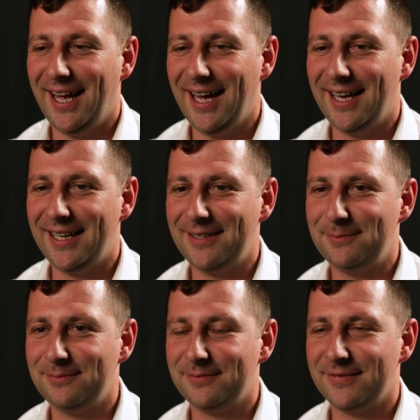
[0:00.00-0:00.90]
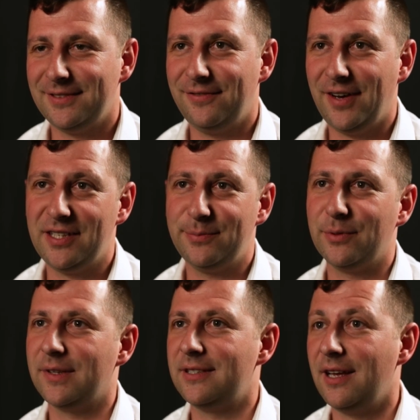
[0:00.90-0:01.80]

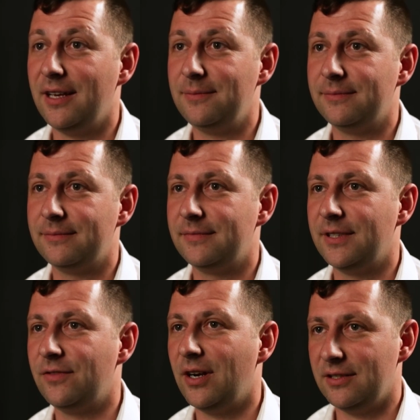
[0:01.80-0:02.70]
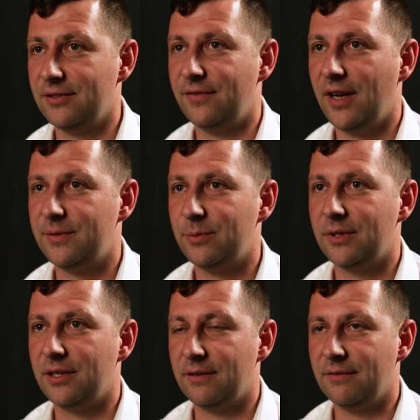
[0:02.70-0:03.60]
Facebook the same. You can find us on
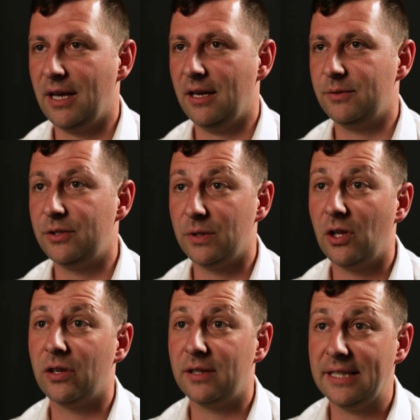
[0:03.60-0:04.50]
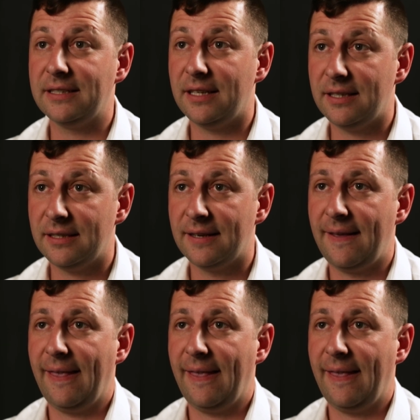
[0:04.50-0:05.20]
Facebook. We do a lot on LinkedIn.